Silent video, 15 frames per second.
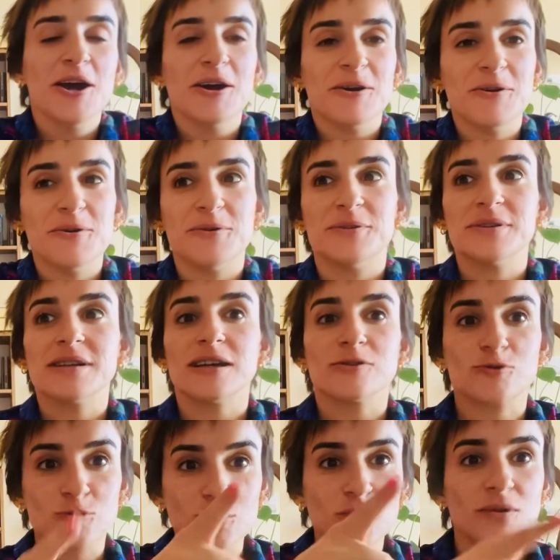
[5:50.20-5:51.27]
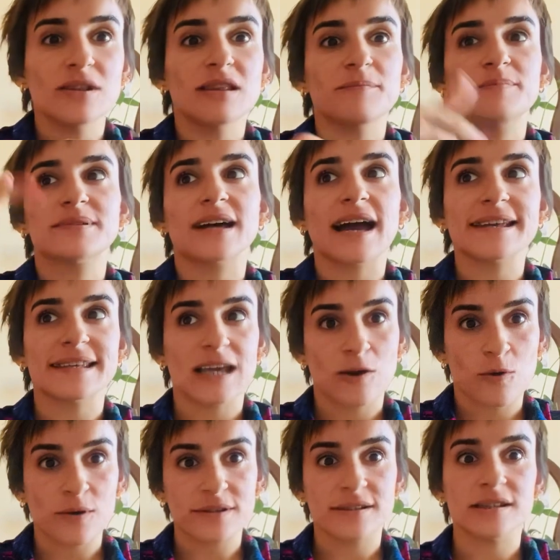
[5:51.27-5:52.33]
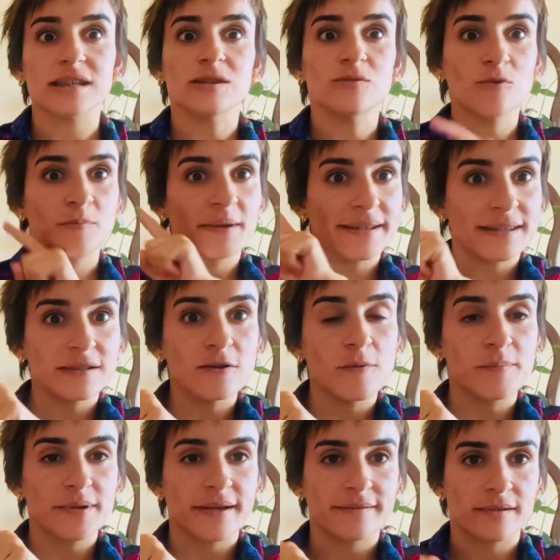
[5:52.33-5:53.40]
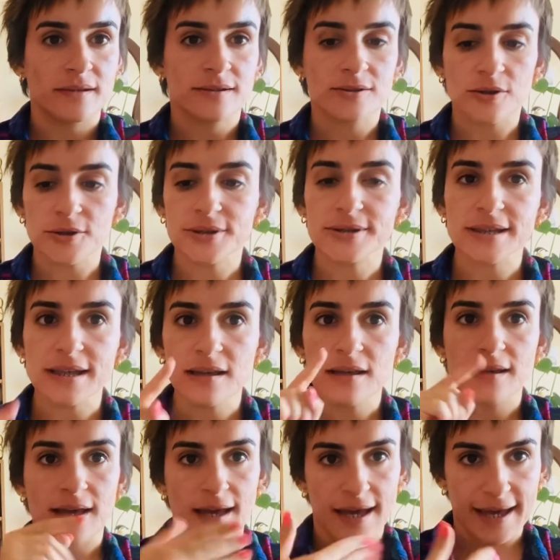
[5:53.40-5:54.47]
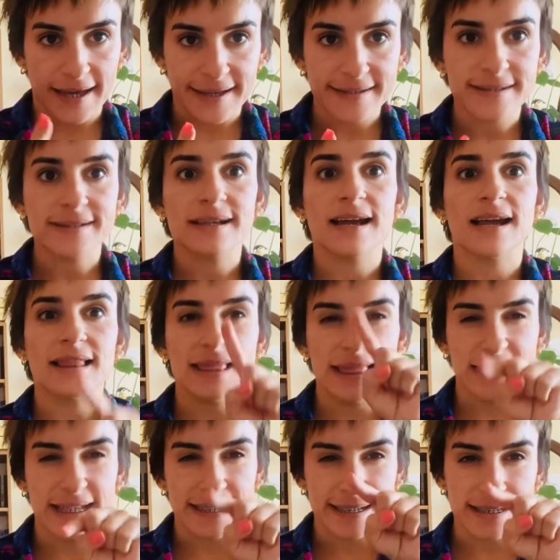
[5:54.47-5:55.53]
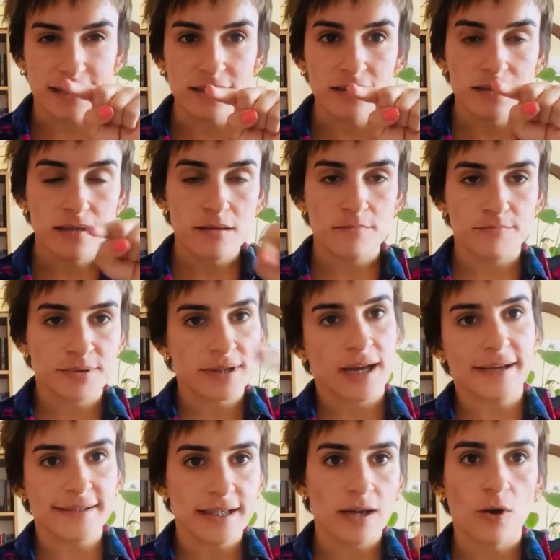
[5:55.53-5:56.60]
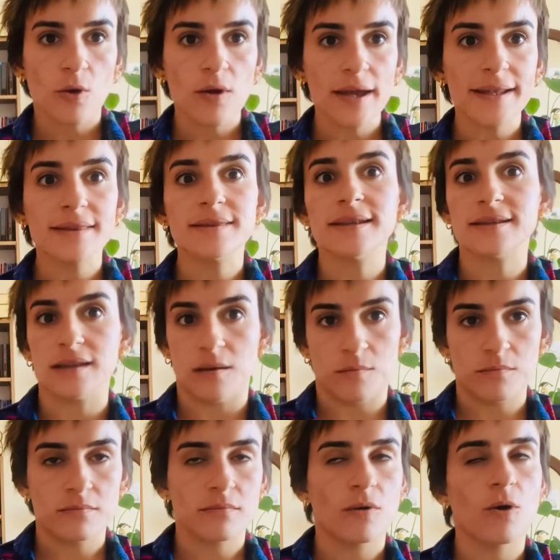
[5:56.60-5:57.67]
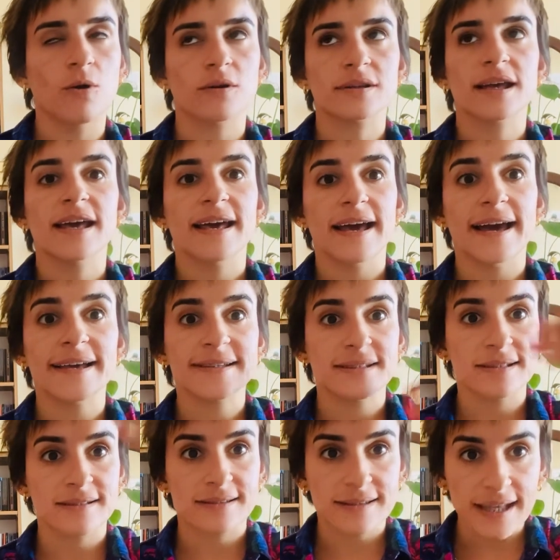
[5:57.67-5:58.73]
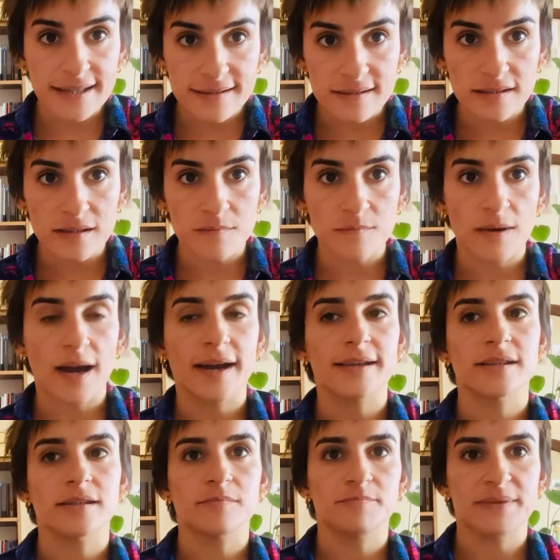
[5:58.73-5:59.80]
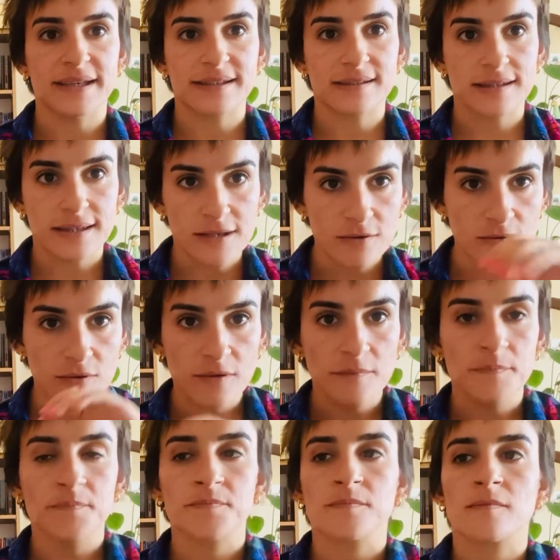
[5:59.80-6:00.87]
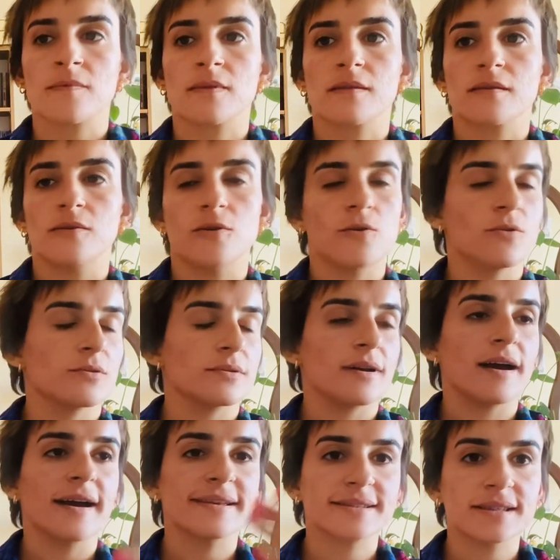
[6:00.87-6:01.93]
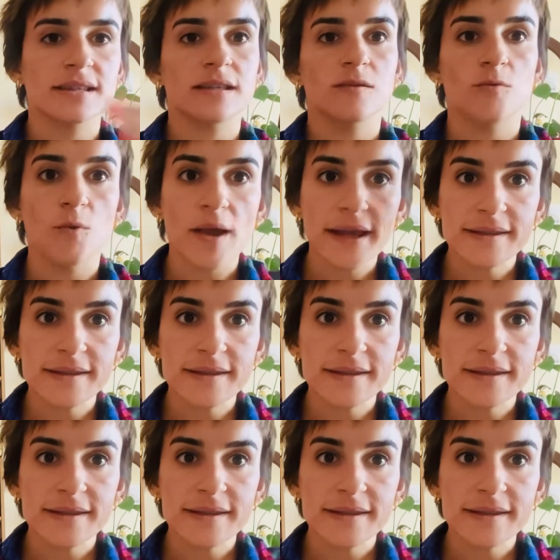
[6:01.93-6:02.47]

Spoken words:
Or tu le braye khod dedim, you beat your brother. So you see, as le braye khod dedim, or as le te dedim, I beat you, or as le we